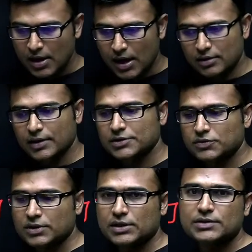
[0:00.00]
And the next
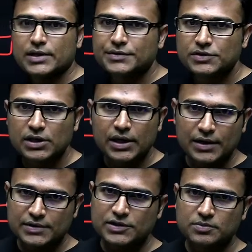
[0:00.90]
one is, as Jay
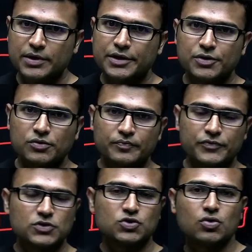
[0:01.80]
has explained you,
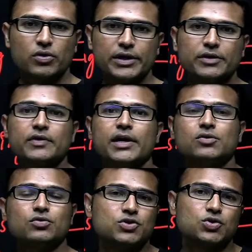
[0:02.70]
so he tried
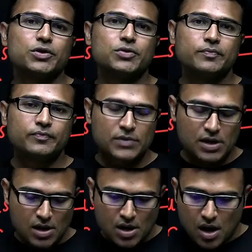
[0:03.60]
to show you
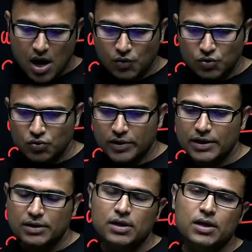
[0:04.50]
how to
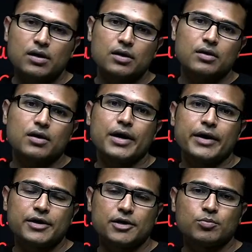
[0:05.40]
write
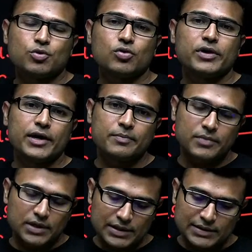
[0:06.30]
a program
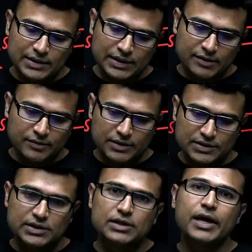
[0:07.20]
in
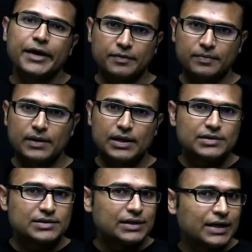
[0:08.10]
CLAN.
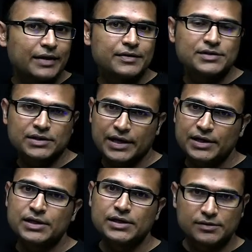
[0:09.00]
CLAN is an
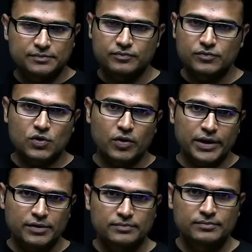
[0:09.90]
IDE. Okay,